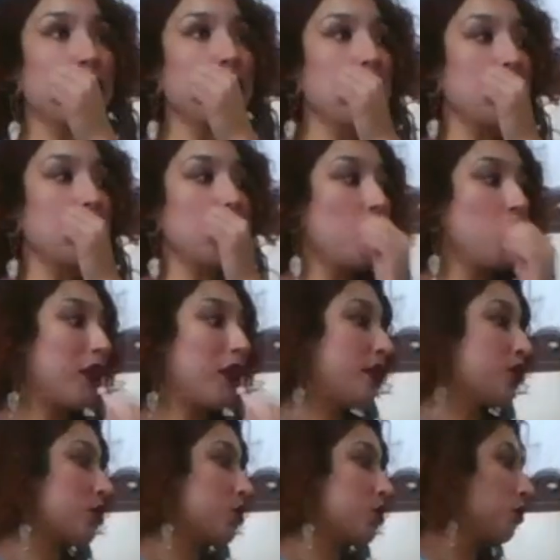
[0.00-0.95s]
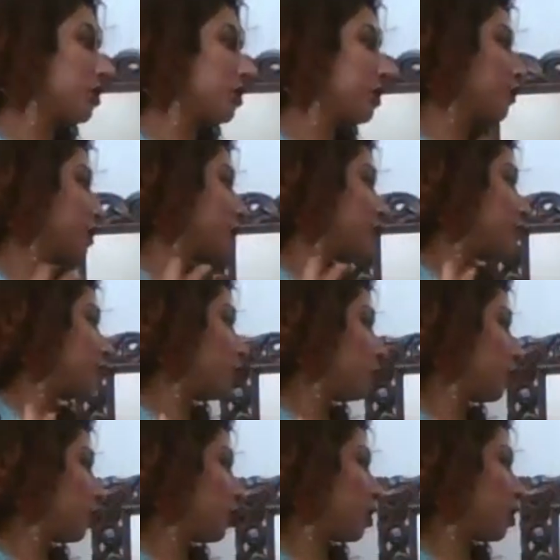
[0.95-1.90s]
I think in our household, it was
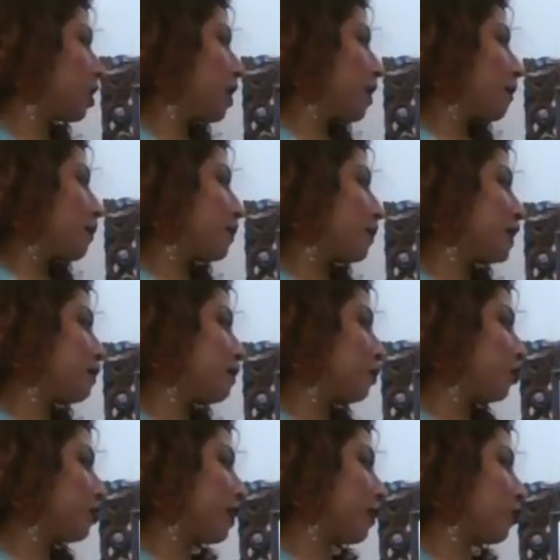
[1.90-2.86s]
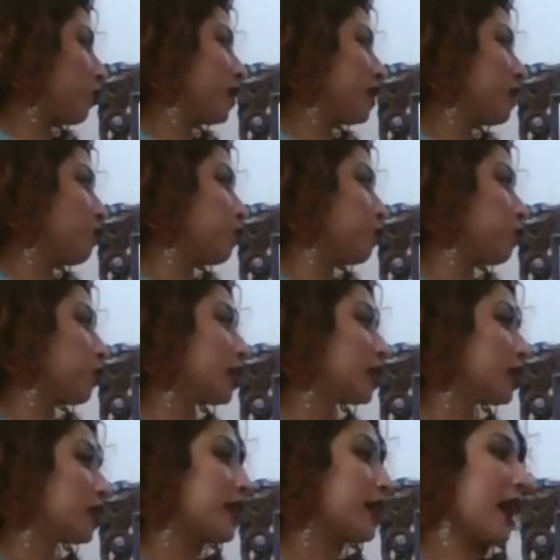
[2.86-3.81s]
more people that we
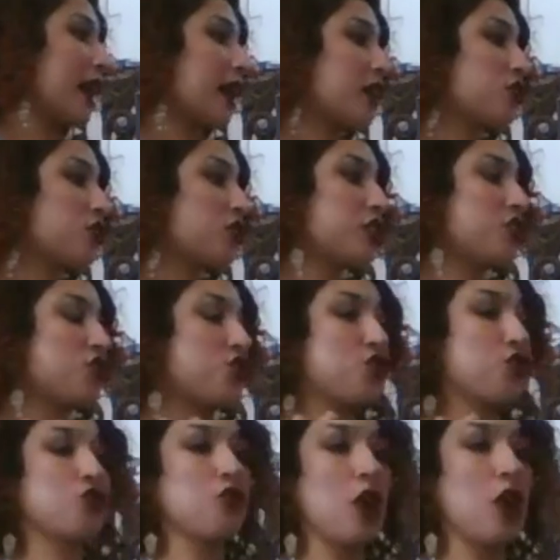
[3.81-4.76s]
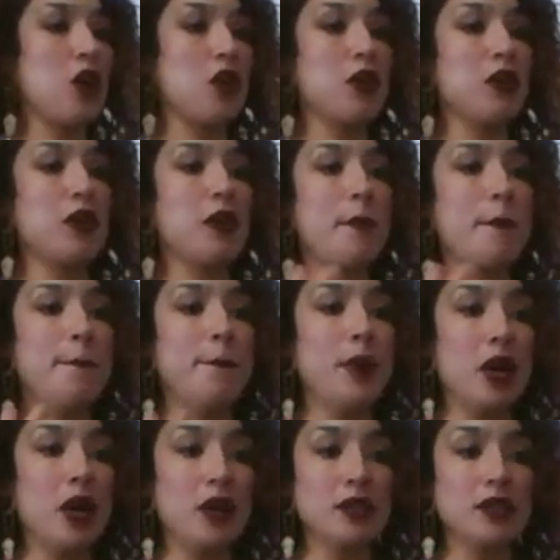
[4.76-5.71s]
really had these strong
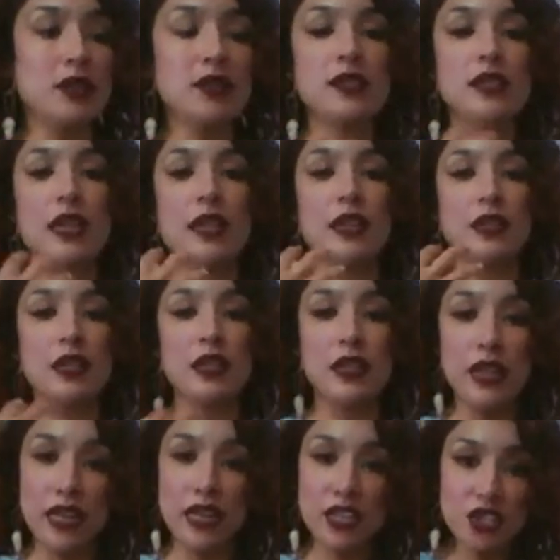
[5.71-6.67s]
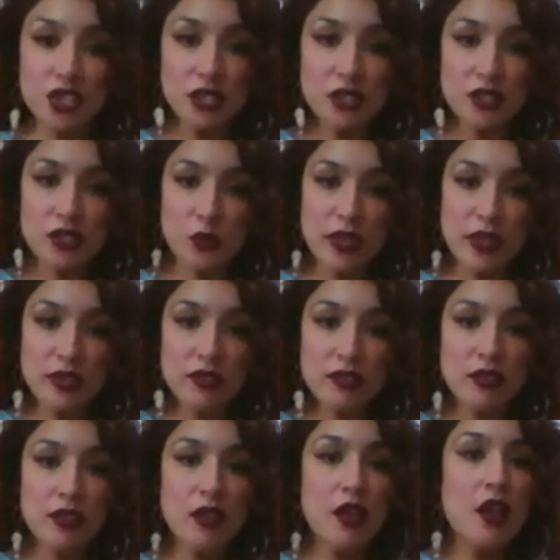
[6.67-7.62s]
bonds and connections with
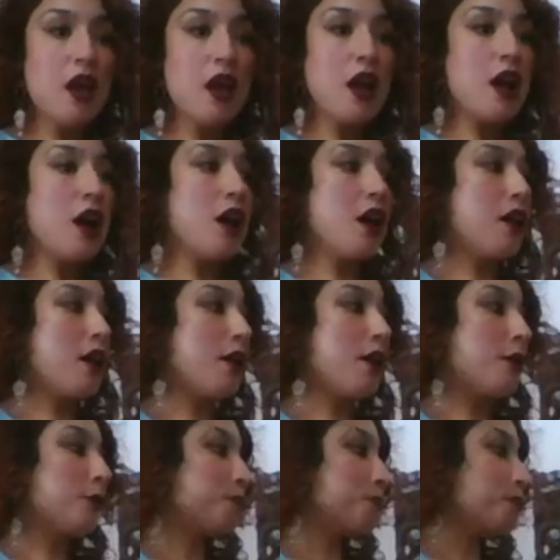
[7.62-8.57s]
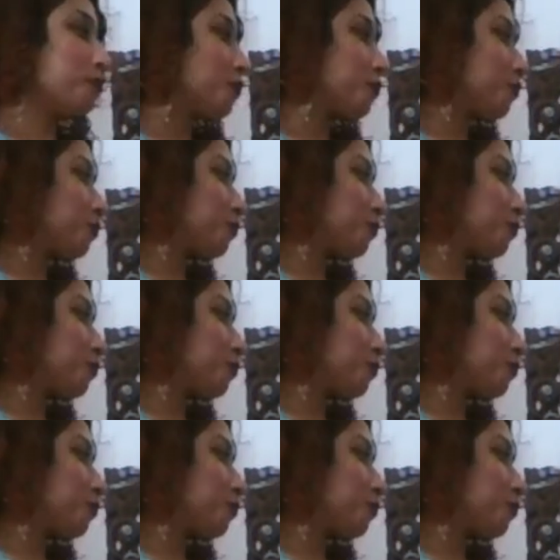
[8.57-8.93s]
um,